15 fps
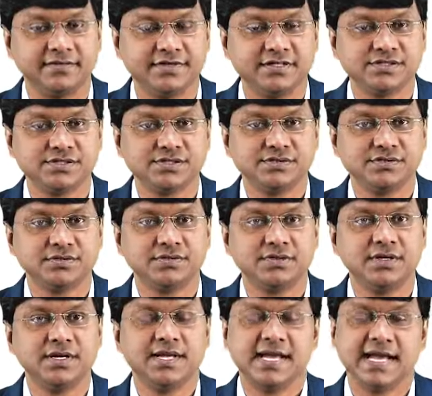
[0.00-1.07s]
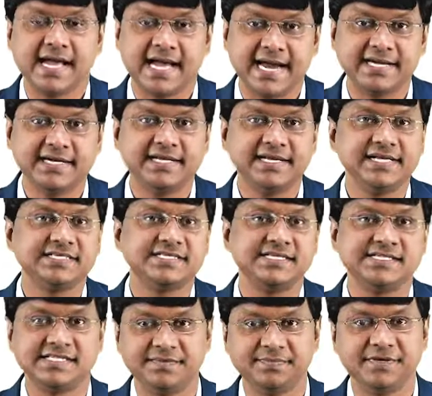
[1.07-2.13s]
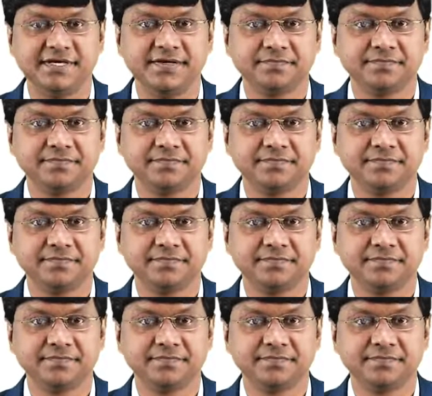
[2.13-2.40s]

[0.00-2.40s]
levels, anti-CCP,